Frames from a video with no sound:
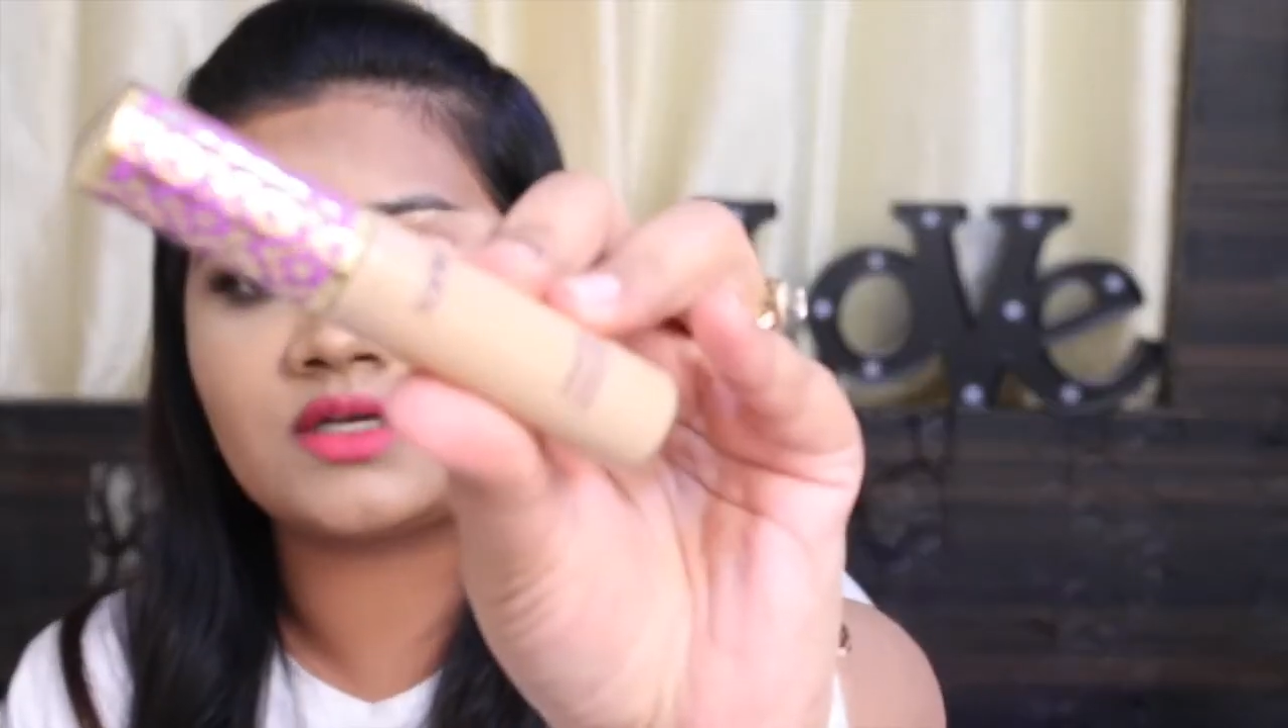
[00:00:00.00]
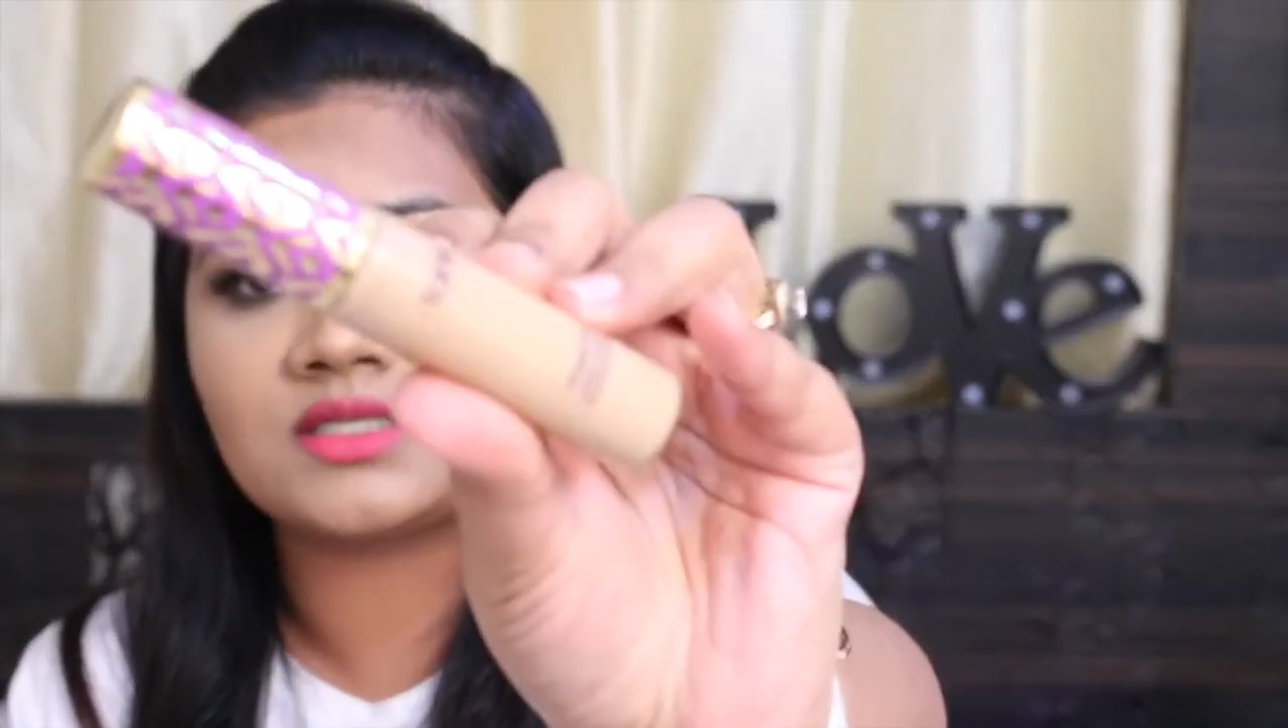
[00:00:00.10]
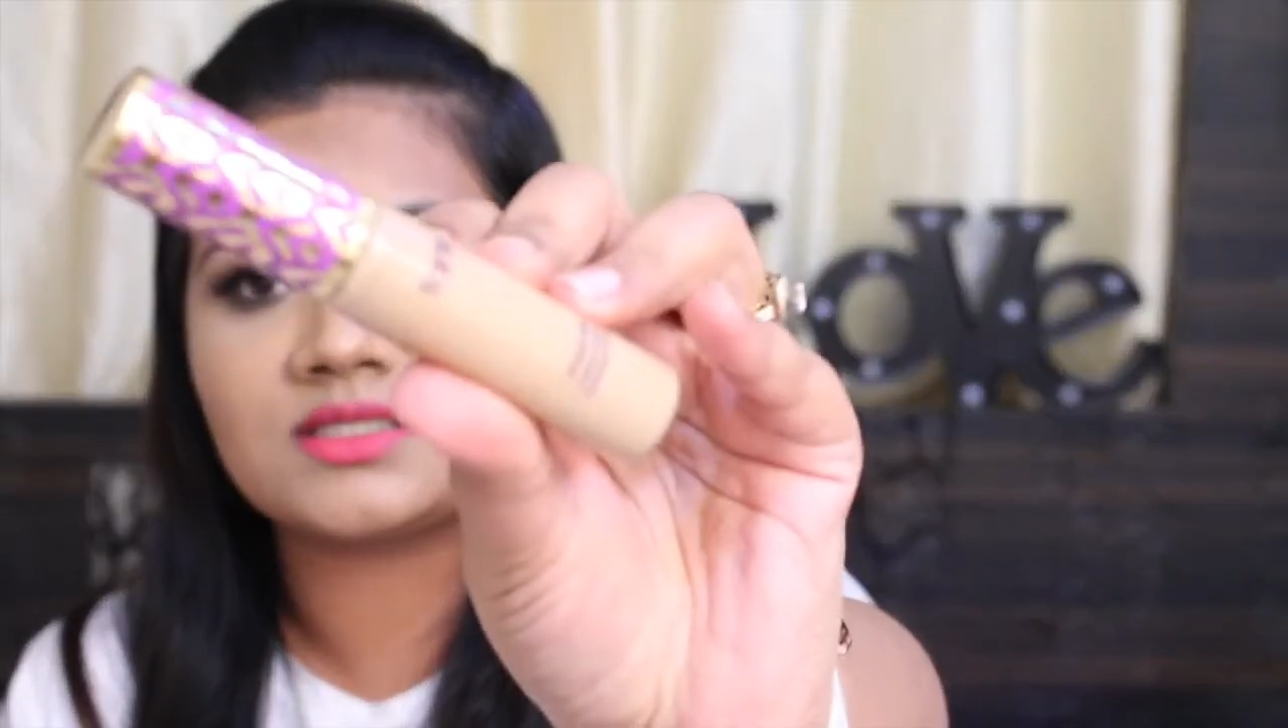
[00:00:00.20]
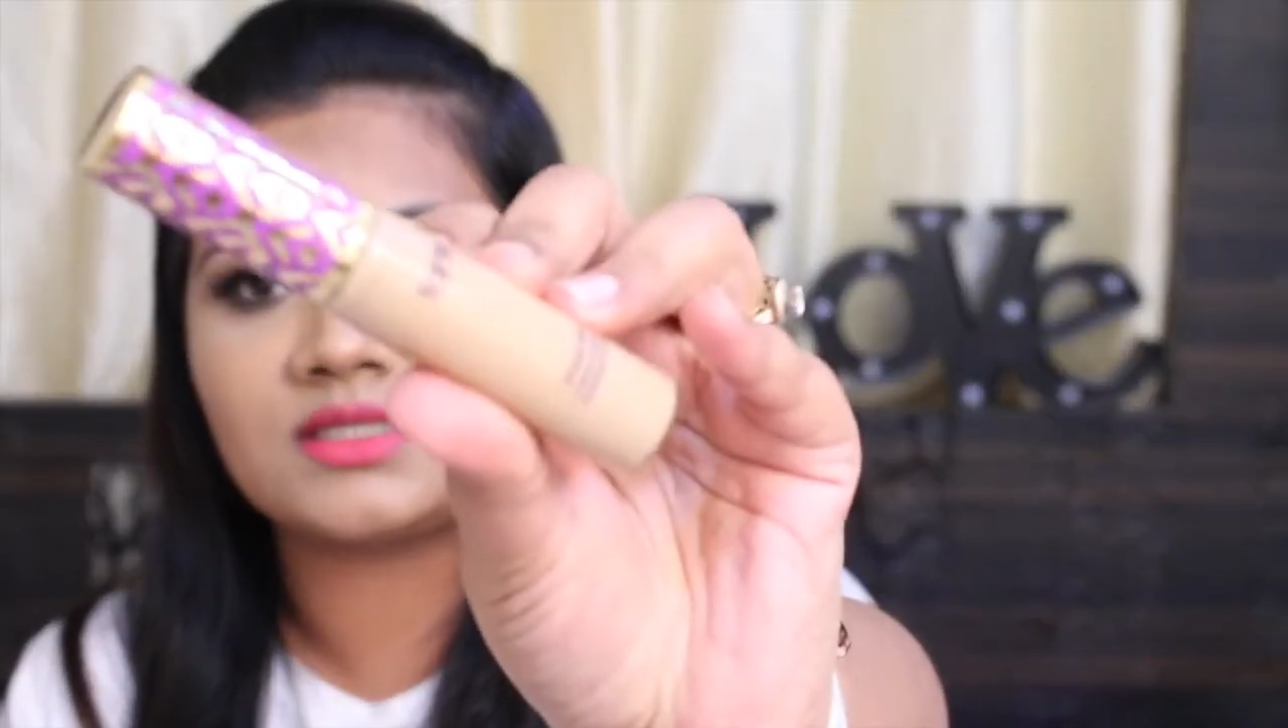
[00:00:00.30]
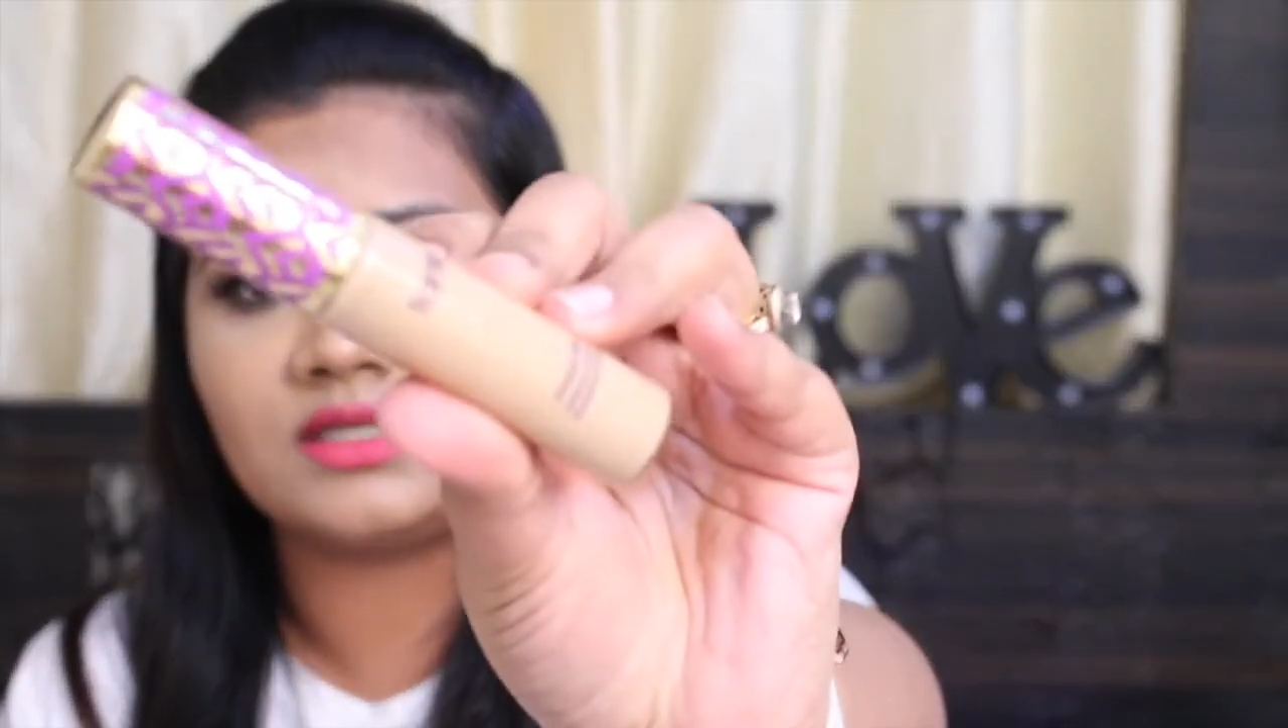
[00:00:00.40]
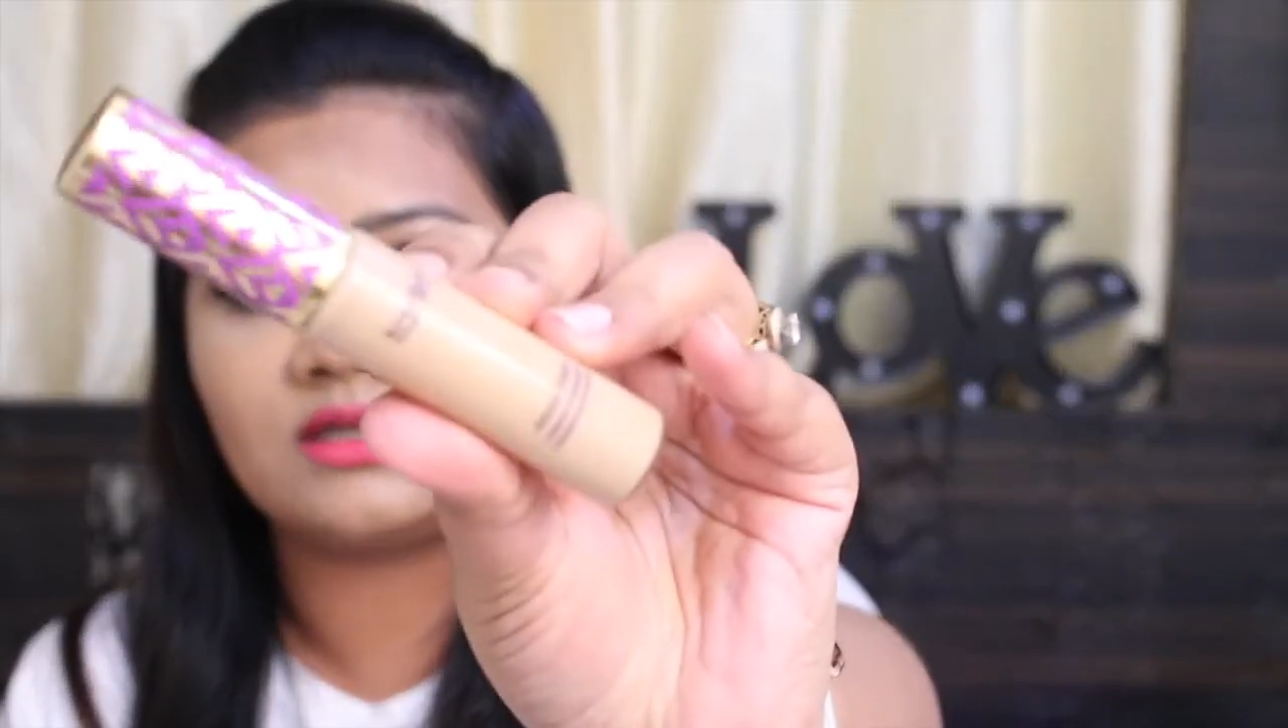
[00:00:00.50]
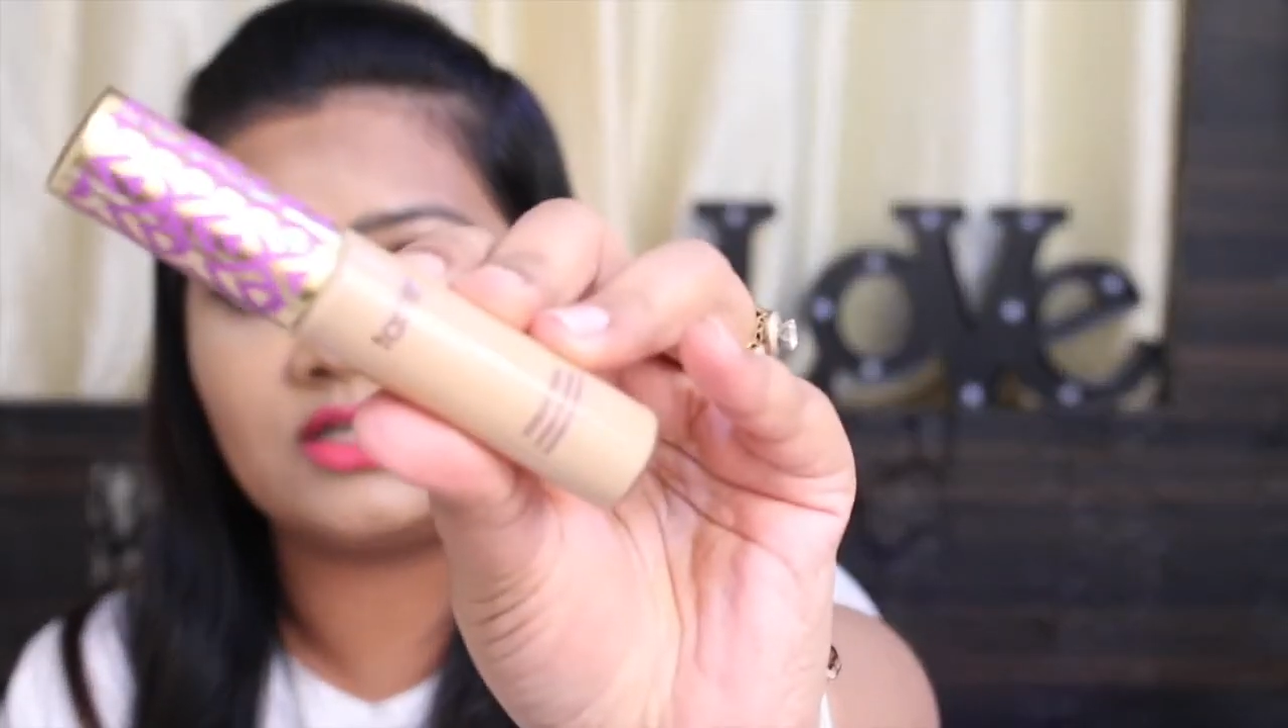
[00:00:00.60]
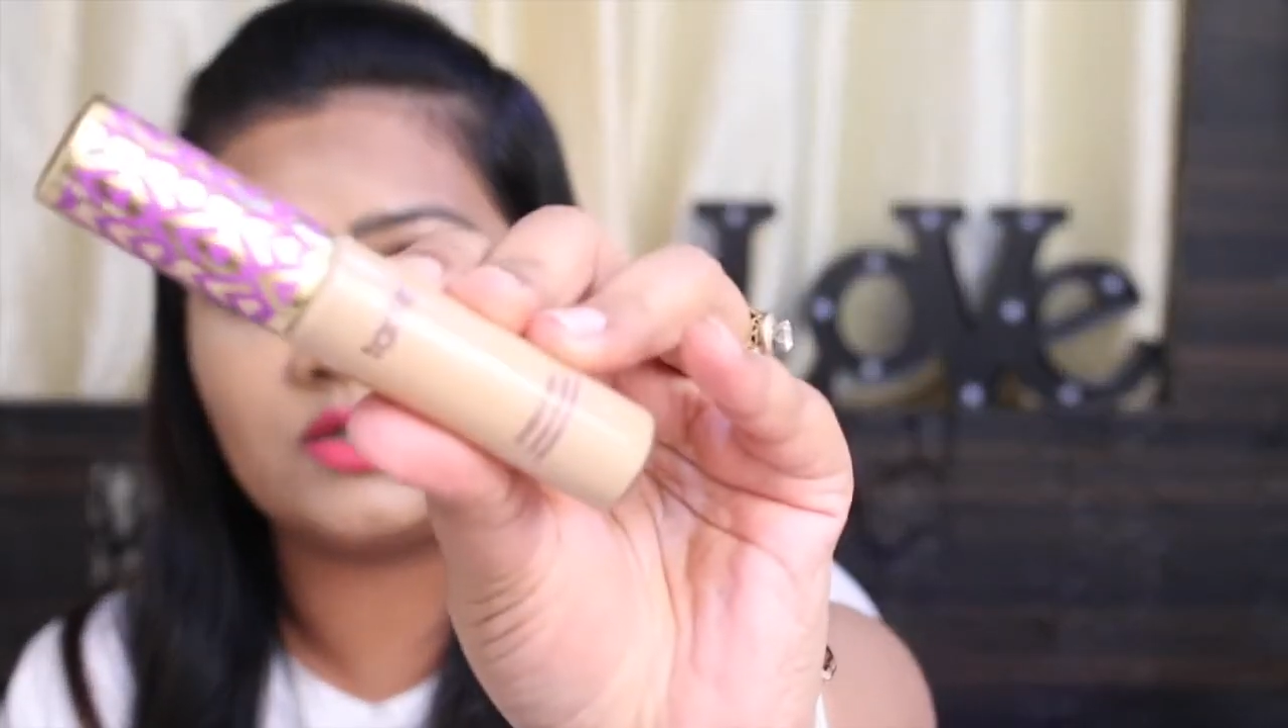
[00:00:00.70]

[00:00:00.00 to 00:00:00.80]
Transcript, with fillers: concealer